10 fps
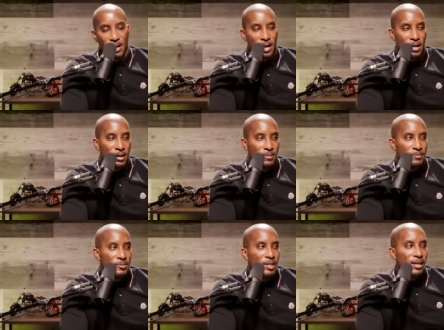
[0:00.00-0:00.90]

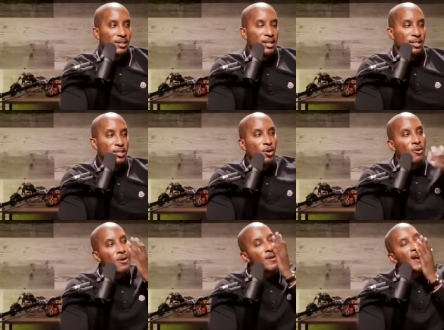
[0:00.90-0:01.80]
Um, Dr. Del
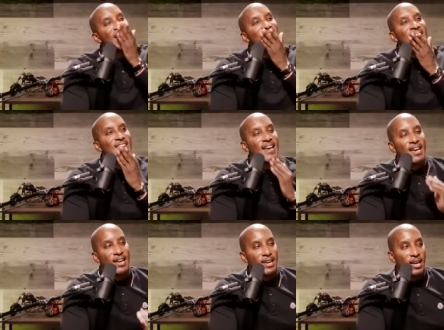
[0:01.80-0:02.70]
Toro and I did
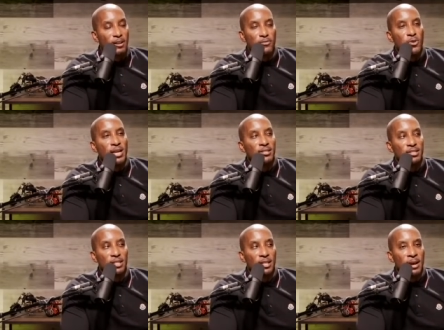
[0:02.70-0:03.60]
a, and if you hadn't
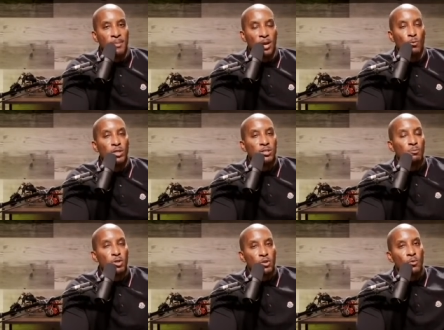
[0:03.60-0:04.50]
seen that man,
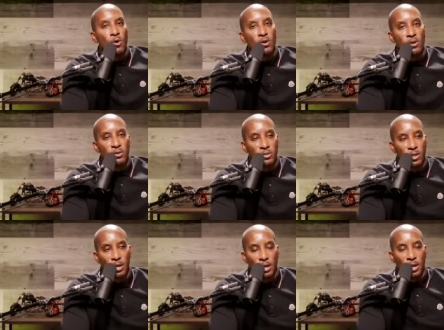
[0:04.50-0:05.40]
Wisdom with Your Words,
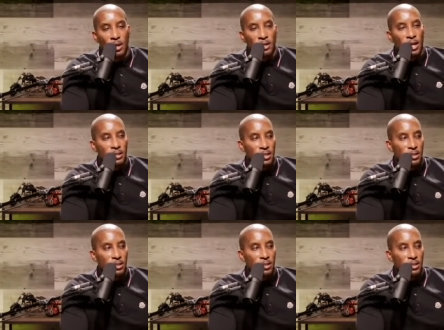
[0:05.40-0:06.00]
Dr.